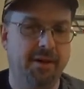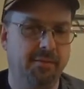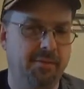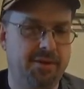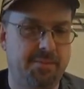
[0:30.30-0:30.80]

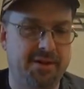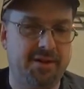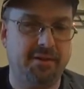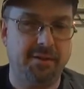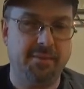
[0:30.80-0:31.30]
which
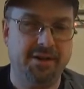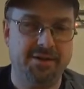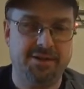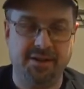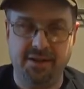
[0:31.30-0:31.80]
basically
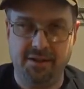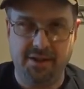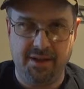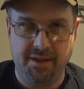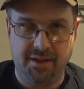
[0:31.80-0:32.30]
means
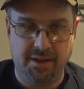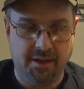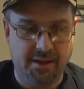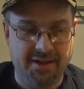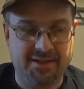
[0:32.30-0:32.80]
the
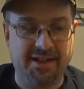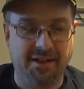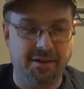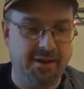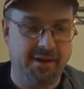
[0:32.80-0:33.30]

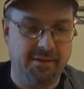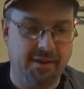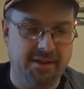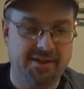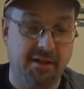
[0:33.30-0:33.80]
antenna, the
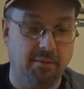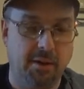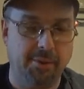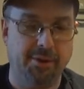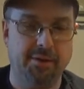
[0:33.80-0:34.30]

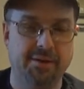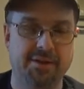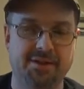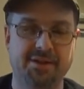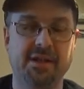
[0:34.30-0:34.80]
accelerometer,
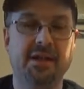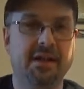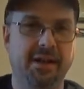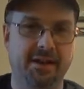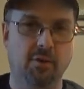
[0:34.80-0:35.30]
is
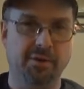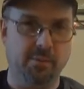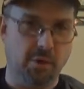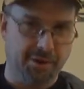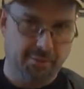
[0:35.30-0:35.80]
in only
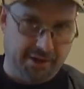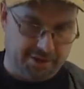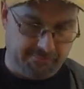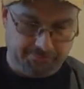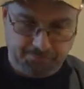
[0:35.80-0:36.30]
one
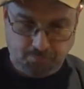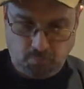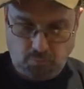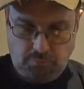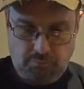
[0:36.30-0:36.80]
direction,
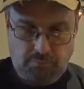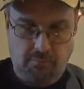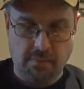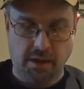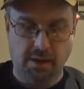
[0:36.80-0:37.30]

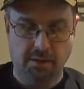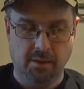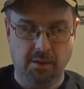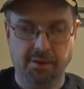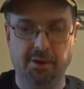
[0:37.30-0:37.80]

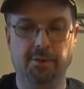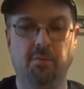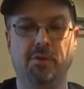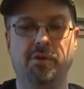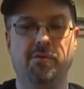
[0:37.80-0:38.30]
or
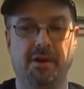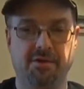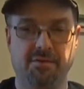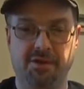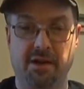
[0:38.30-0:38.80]

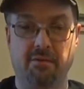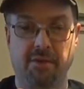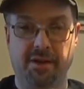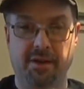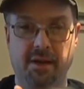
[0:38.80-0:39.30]
unidirectional,
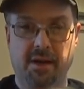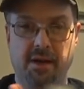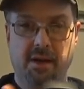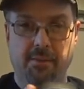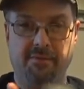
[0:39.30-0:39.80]
generally
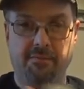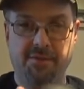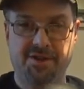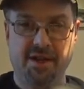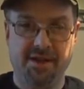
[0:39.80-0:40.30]
coming from the
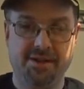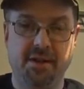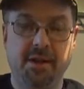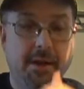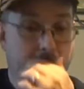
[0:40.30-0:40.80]
sides.
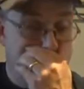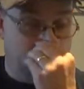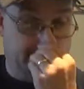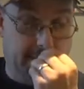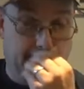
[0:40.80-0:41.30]

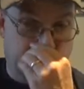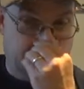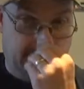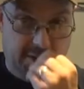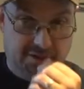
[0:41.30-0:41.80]
Most people
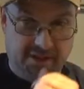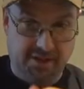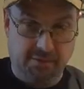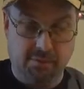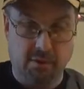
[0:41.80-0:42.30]
kind of use it
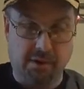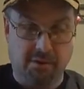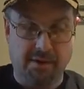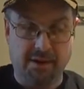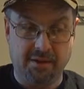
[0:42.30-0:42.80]

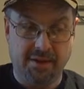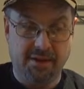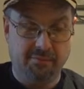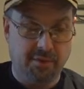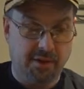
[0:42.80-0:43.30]
incorrectly,
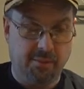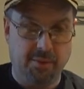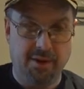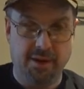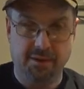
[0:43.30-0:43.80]
really
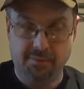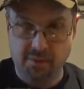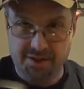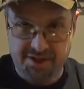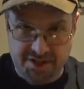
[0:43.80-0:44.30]
with a
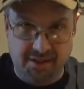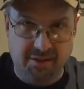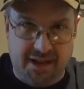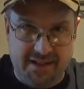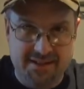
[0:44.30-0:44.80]

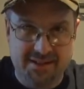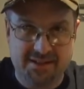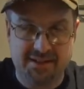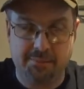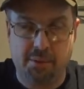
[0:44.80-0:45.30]
single axis
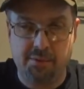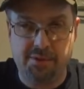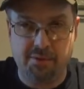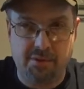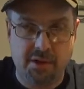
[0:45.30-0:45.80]
as opposed
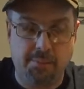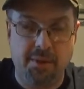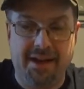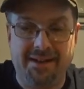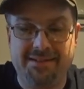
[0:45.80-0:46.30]
to a triple
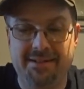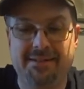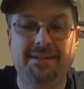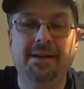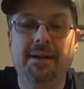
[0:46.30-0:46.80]

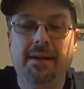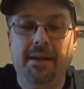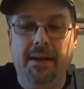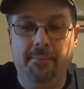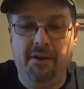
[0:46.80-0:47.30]
axis
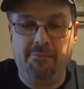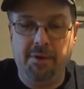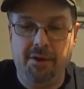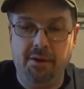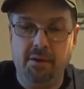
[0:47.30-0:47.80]
EMF
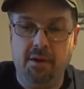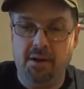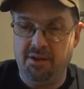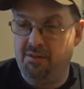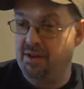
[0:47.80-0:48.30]
meter.
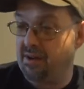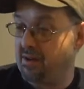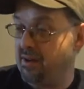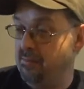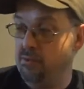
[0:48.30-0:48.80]
You kind
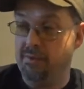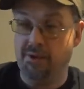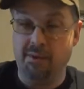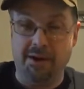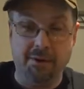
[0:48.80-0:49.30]
of move it
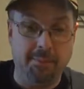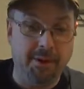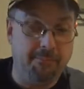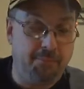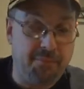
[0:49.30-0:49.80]
around a
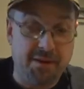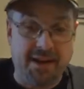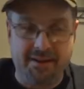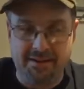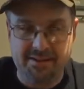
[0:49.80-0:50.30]
bit.
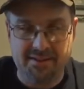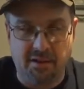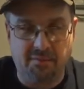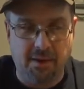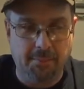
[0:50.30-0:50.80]
That in
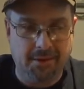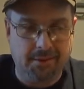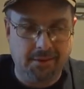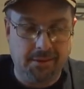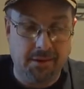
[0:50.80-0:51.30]
itself, I mean,
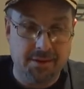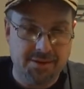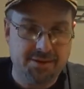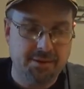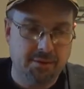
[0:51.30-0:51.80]
can
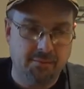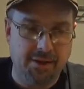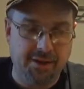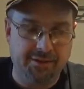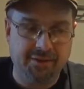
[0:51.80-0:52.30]
cause
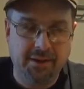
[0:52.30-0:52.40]
readings.